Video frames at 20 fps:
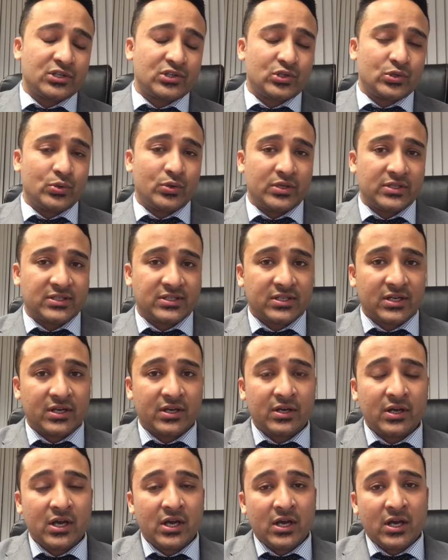students.
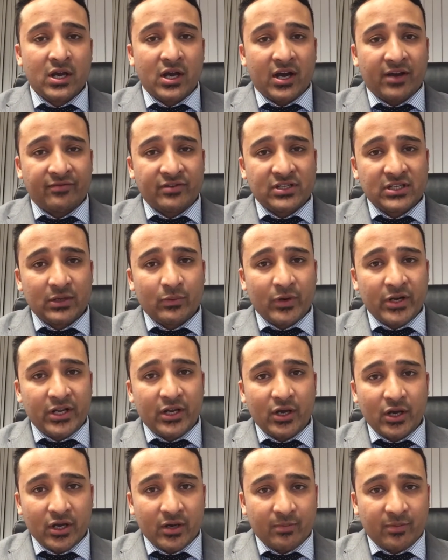So obviously when you
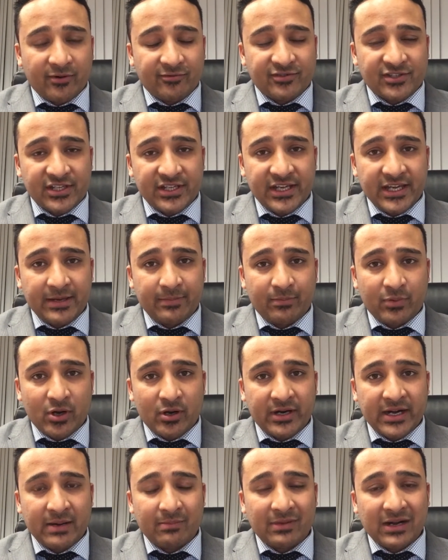go in a Professor Year
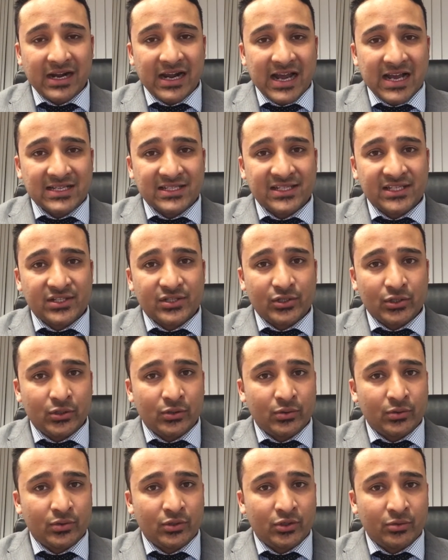program classes,
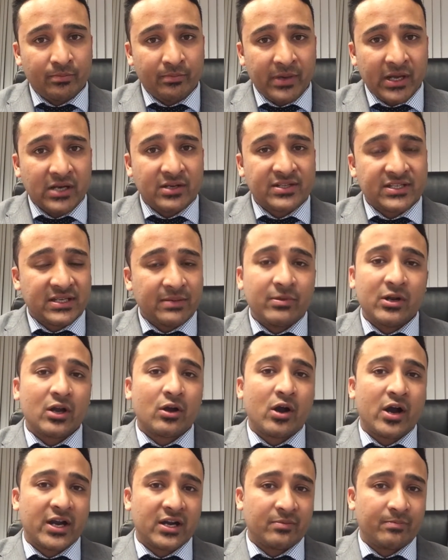you meet similar
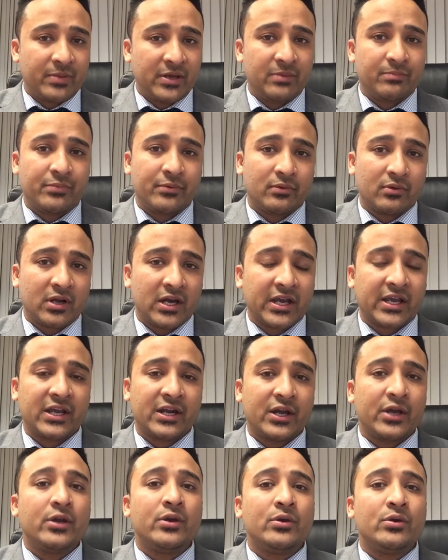kind of people, like
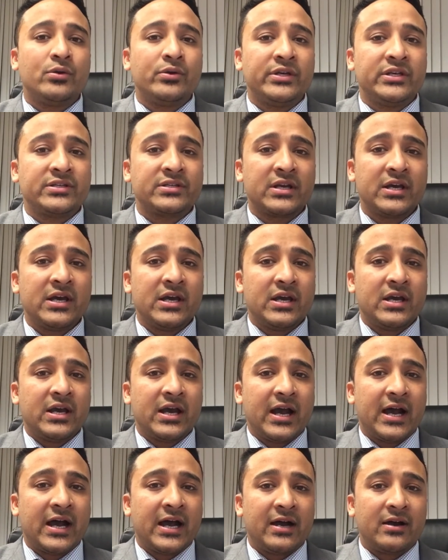who is
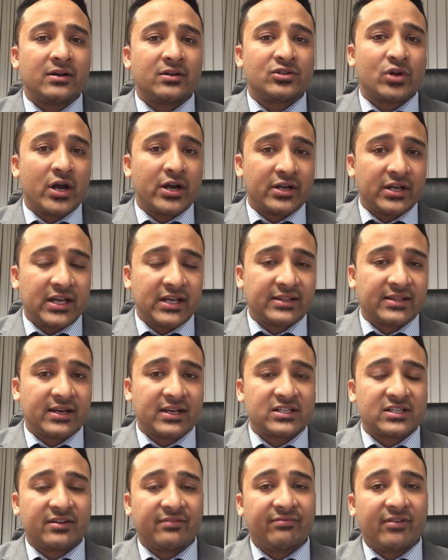trying to get that
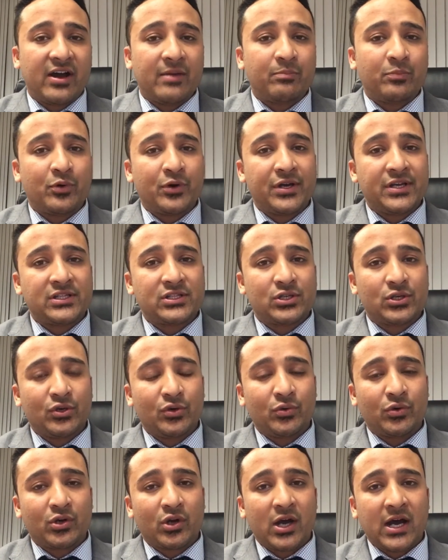extra 5 points,
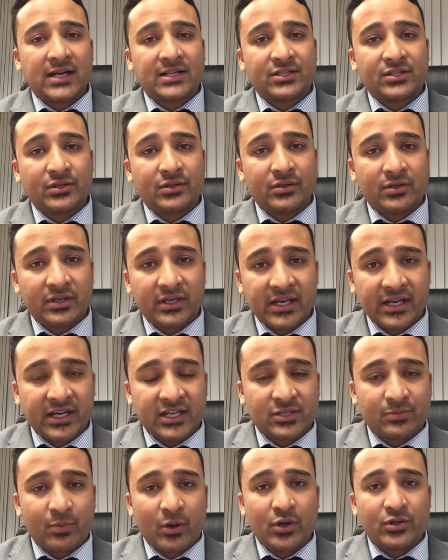who would like to get
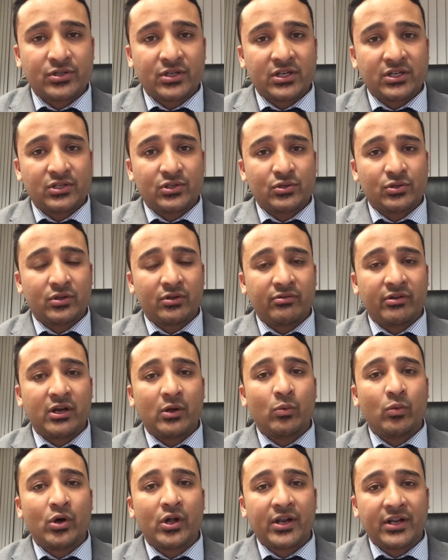exposure into the
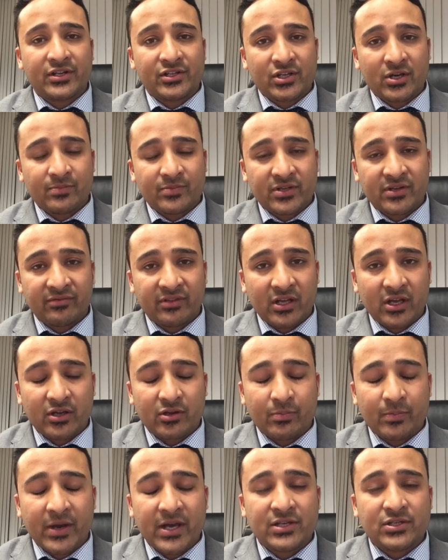real world in terms of their
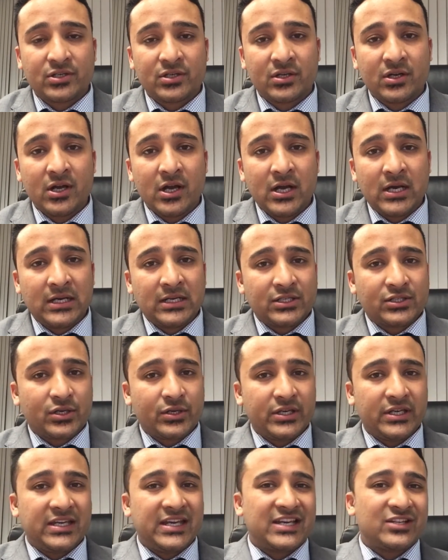occupation. So
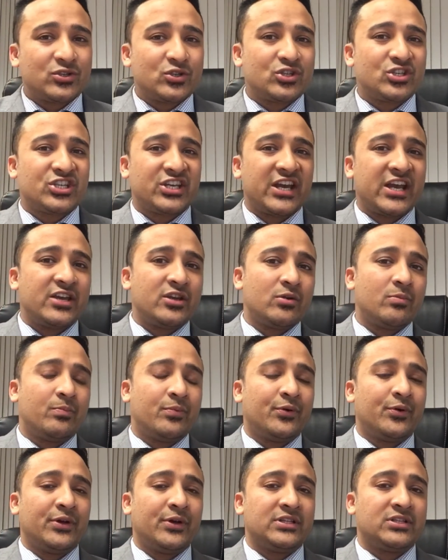you get to share your
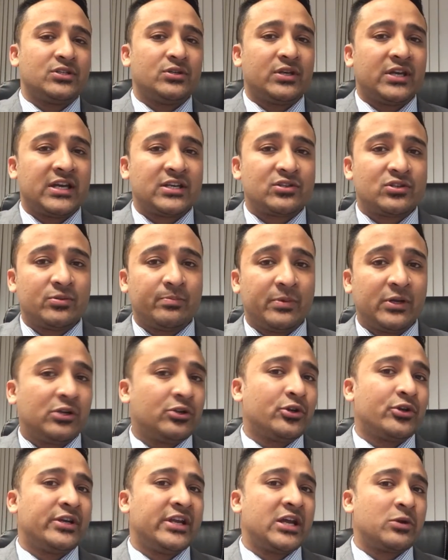points, you get to
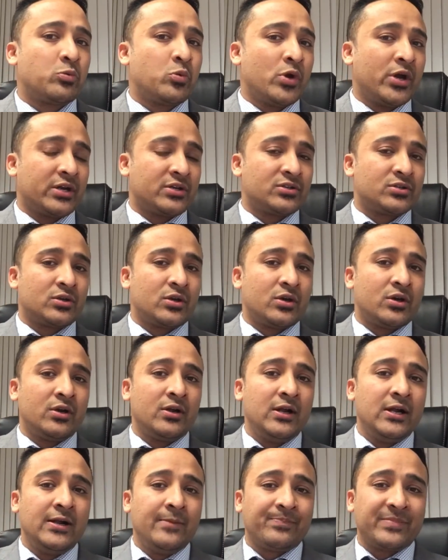build your network. So
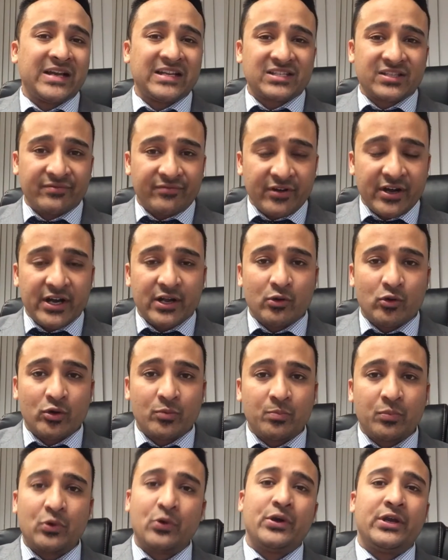that's a very
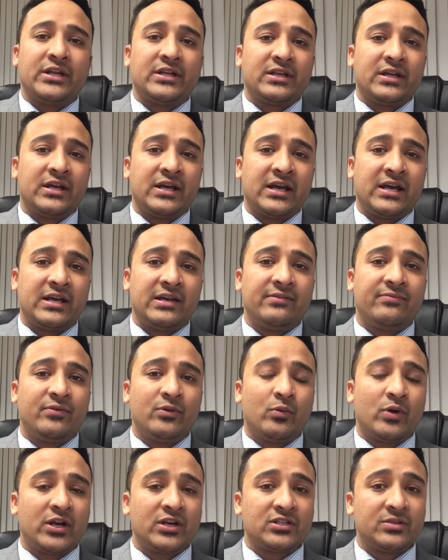good point if
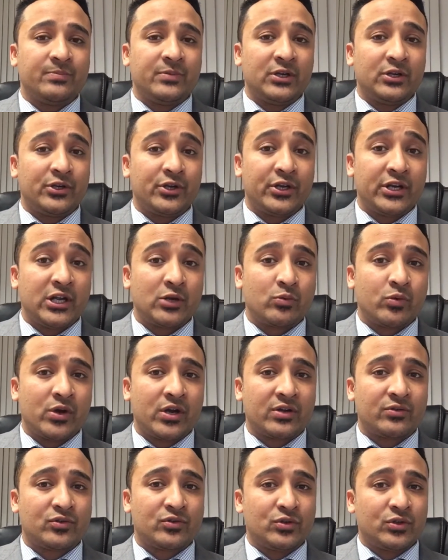you wanted to build your
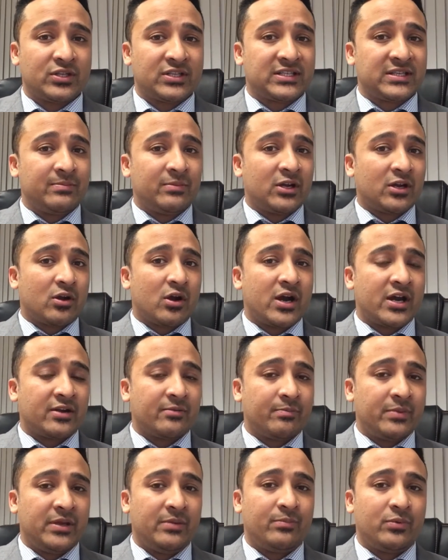network to the similar kind
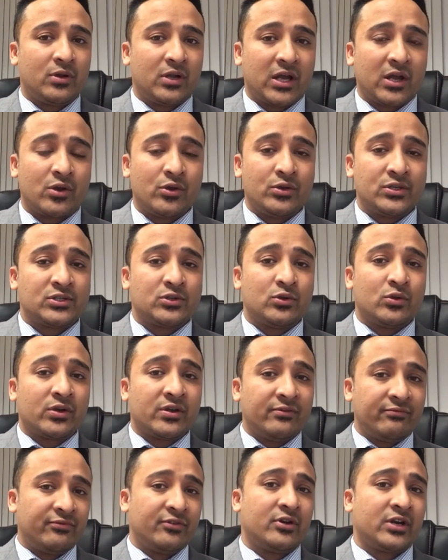of people, like who is
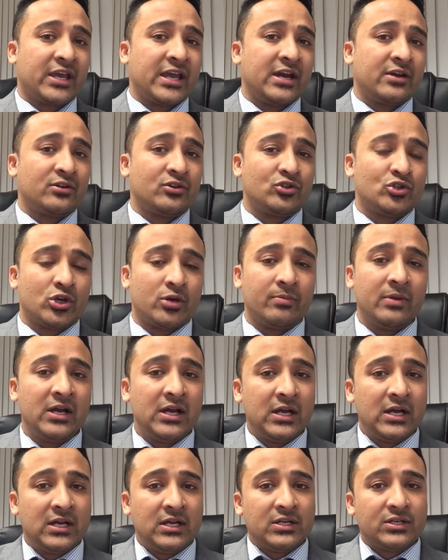looking for accounting job.
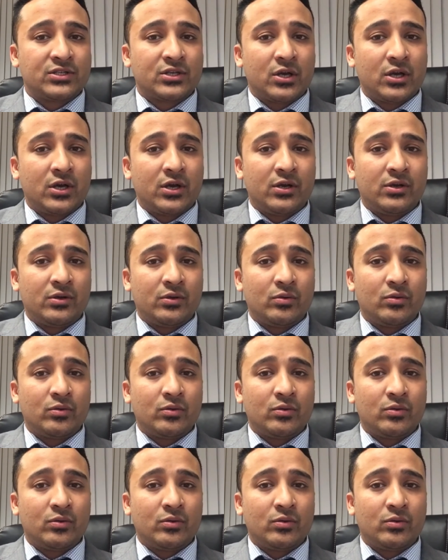So